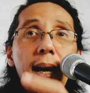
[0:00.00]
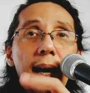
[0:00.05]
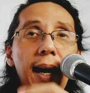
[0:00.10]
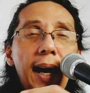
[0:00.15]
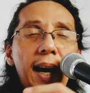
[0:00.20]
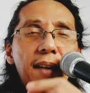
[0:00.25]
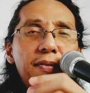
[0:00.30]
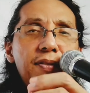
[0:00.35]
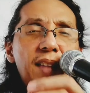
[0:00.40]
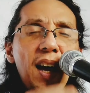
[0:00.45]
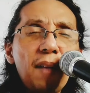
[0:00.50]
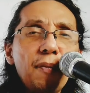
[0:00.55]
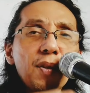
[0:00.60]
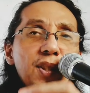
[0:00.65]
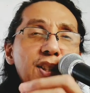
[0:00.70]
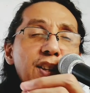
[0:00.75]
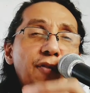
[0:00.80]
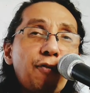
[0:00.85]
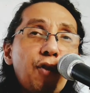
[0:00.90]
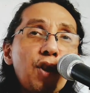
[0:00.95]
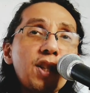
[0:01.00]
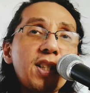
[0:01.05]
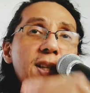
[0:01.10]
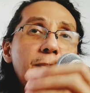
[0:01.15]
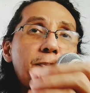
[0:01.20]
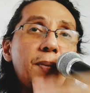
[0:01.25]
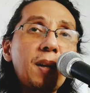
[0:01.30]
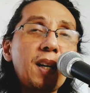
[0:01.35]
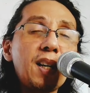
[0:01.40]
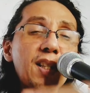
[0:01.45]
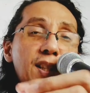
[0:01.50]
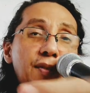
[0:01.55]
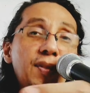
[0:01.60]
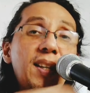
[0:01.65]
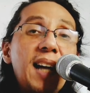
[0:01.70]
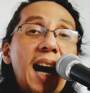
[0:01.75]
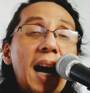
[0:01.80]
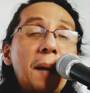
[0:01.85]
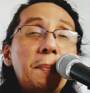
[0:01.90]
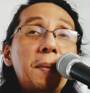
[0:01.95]
and that was the first appearance of
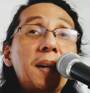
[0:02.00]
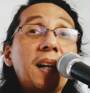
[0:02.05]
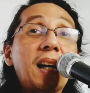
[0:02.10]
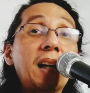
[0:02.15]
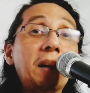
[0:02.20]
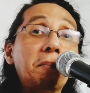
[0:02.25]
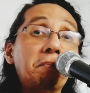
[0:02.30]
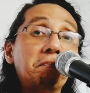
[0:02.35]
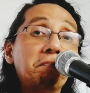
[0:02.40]
the Admiral.